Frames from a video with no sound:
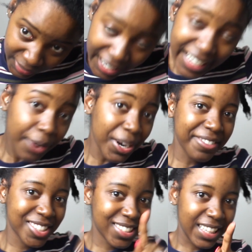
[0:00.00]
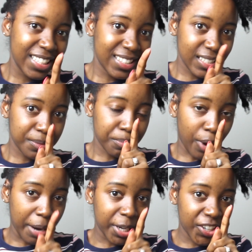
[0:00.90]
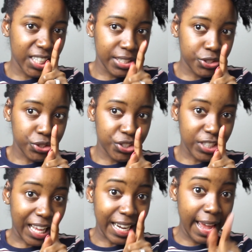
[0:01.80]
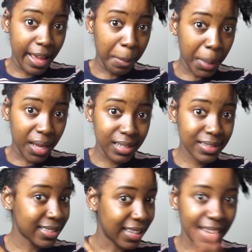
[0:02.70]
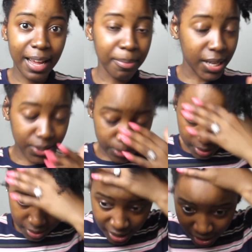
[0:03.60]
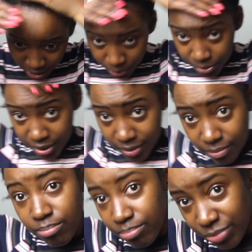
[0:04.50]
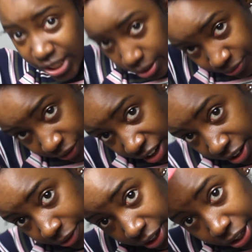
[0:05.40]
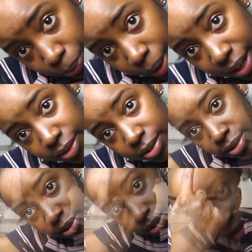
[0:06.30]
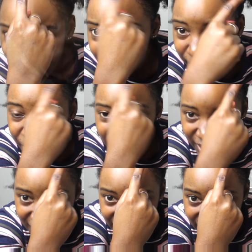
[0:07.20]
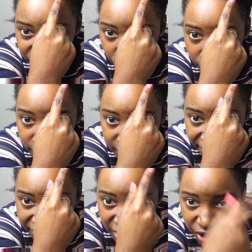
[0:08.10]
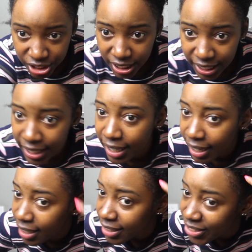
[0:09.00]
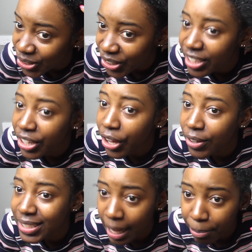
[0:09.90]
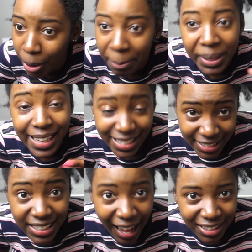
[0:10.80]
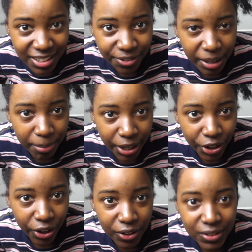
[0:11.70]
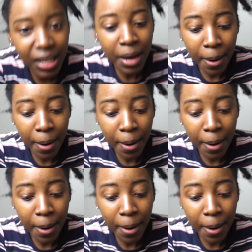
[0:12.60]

And I would have to say this is primarily due to that hair mask. That hair mask did very, very well. I mean, you can see the curl definition here. So the curls are popping. It did activate my curls.